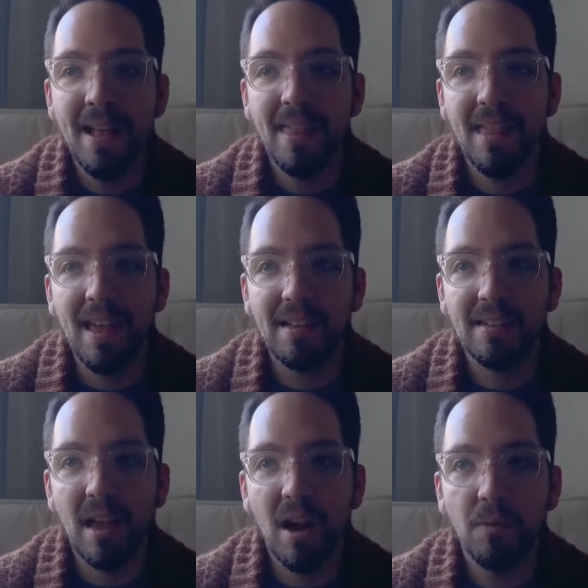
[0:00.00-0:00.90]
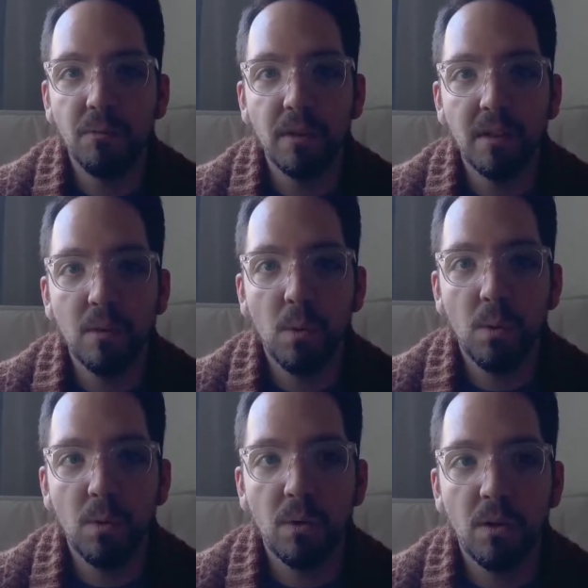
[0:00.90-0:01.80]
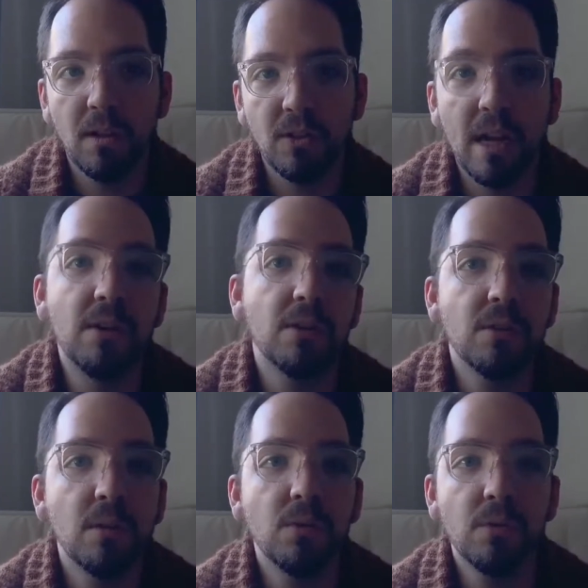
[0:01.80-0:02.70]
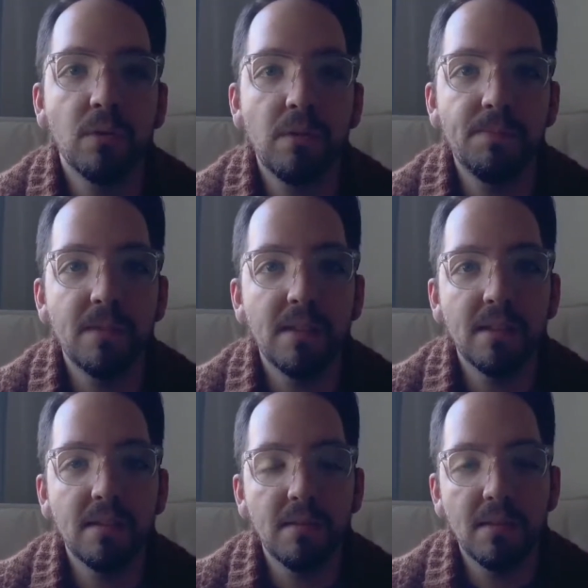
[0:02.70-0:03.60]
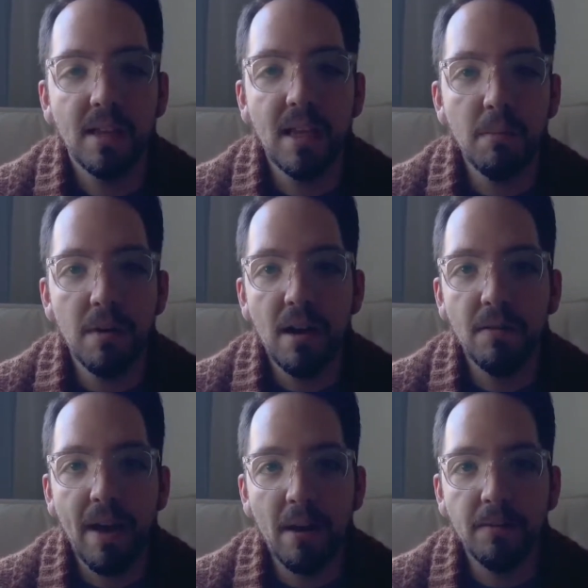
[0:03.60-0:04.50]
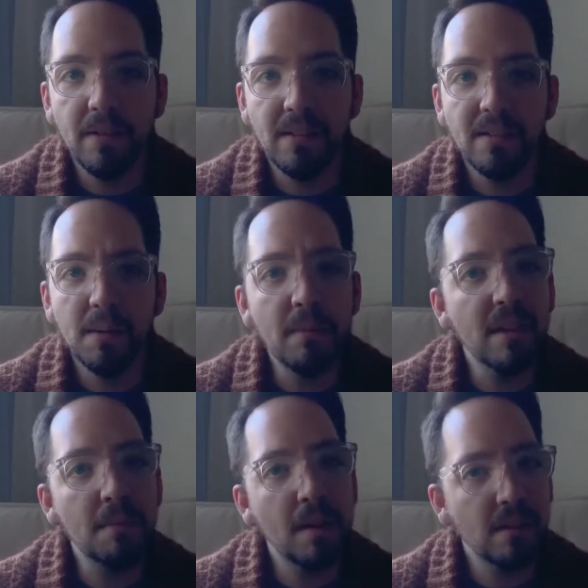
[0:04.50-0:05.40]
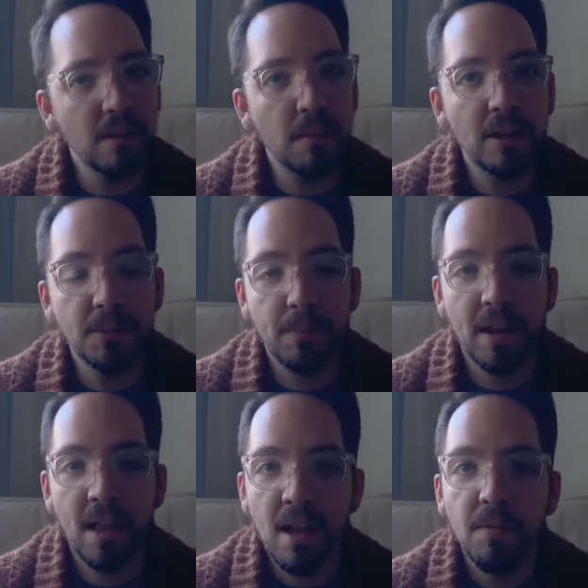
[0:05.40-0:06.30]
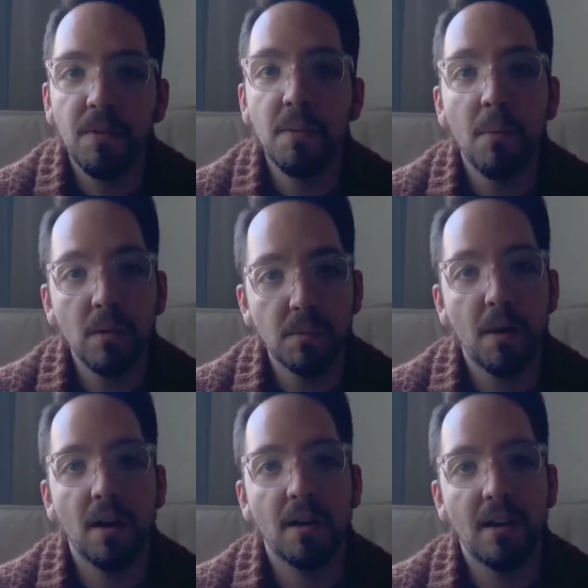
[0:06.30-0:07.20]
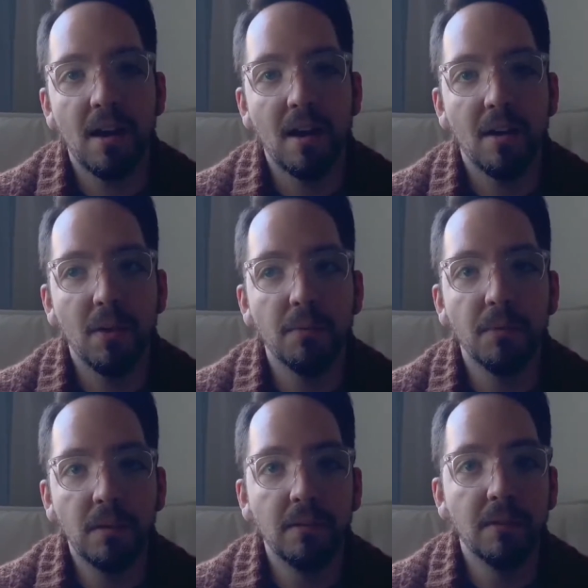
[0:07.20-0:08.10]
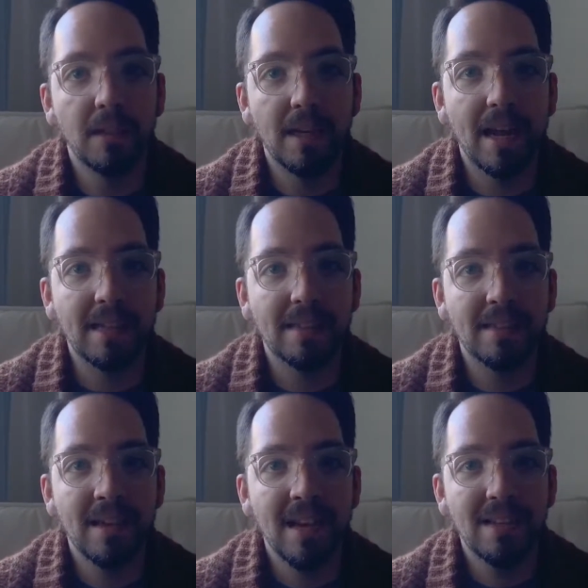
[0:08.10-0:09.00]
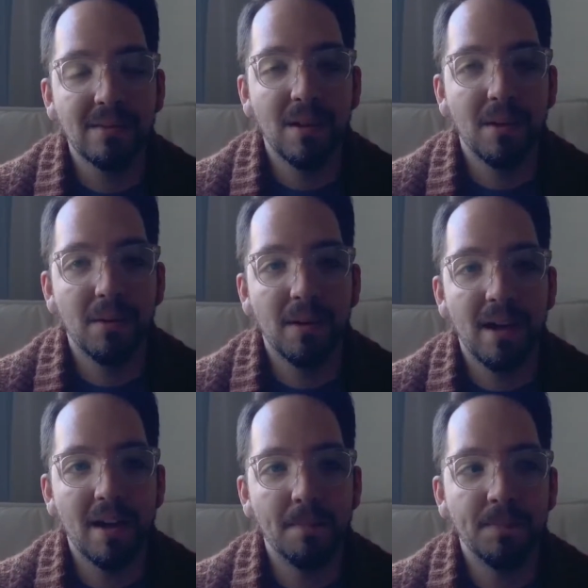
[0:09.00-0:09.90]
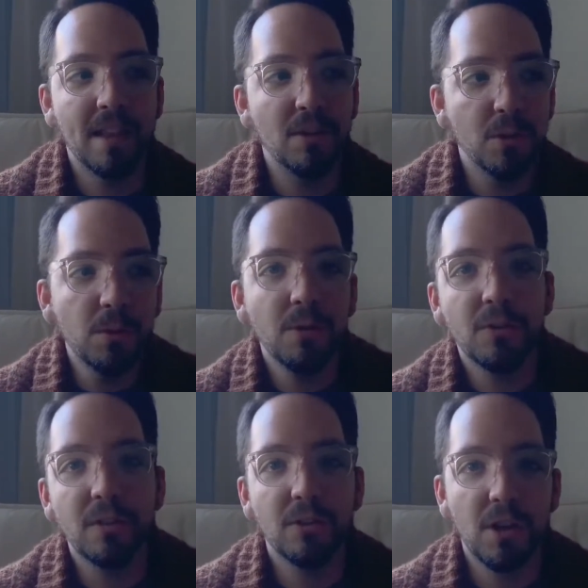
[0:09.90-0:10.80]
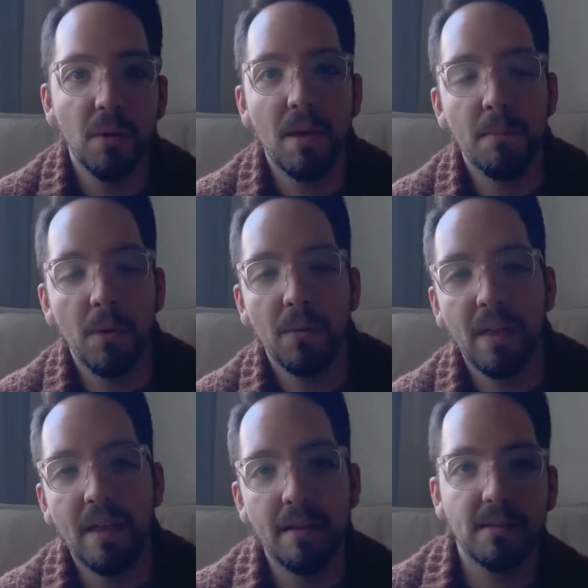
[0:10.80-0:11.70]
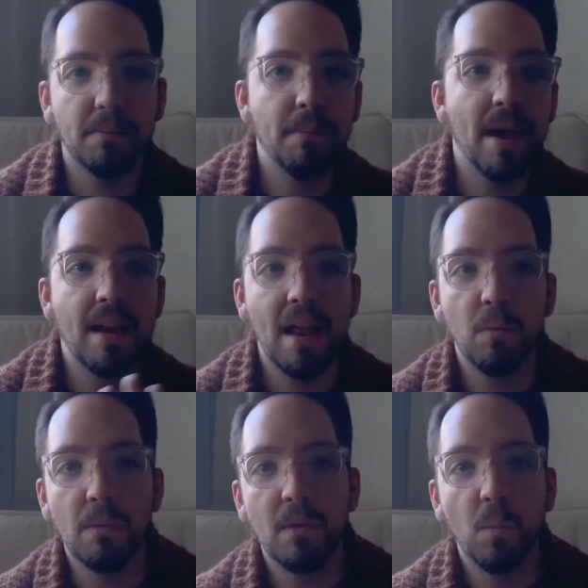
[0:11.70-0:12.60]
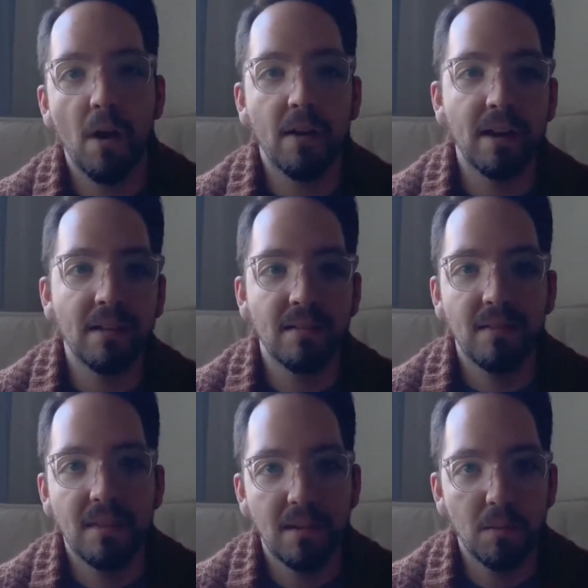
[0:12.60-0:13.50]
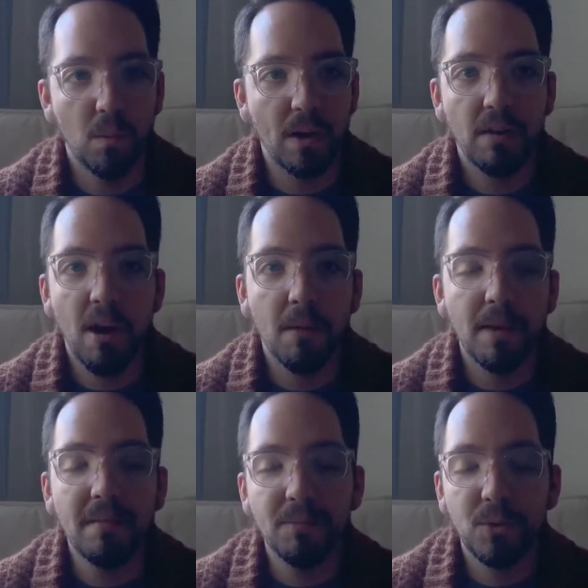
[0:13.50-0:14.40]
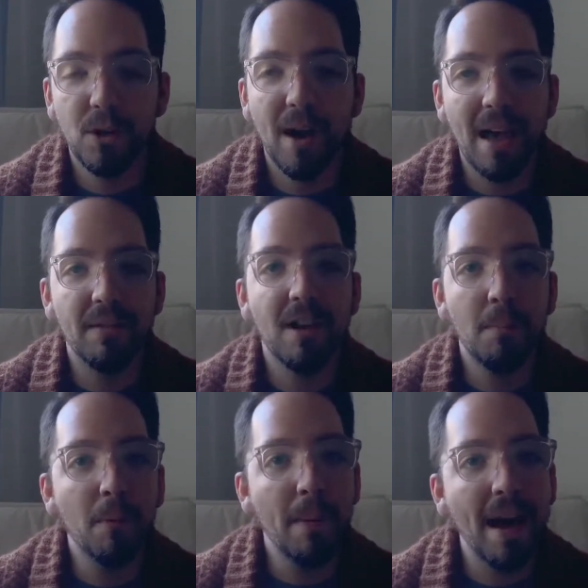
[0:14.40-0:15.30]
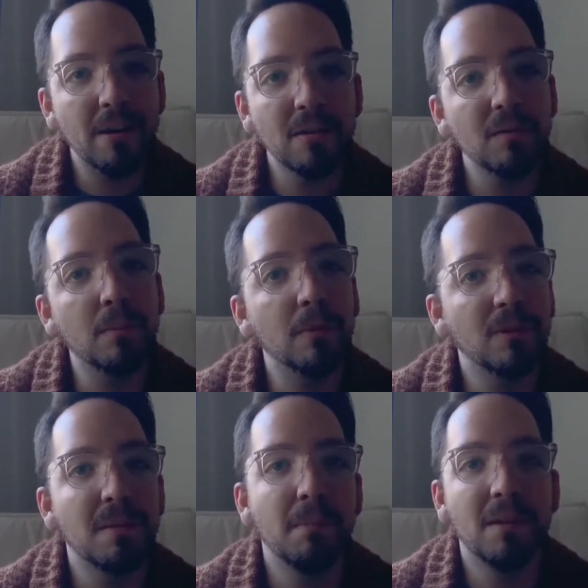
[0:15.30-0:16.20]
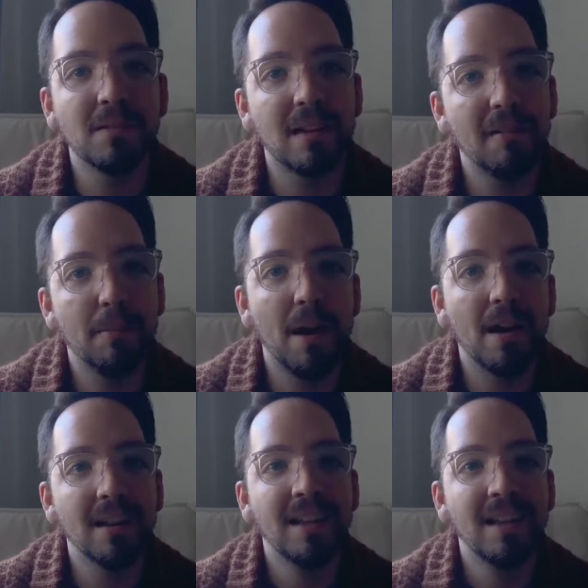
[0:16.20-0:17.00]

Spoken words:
It's a really cool gender neutral scheme of outfits. Some of them not so much, but for the most part, they're really, really nice. So they do usually show them both as men and women wearing the one garment. So I have a couple patterns from Merchant and Mills that I've bought,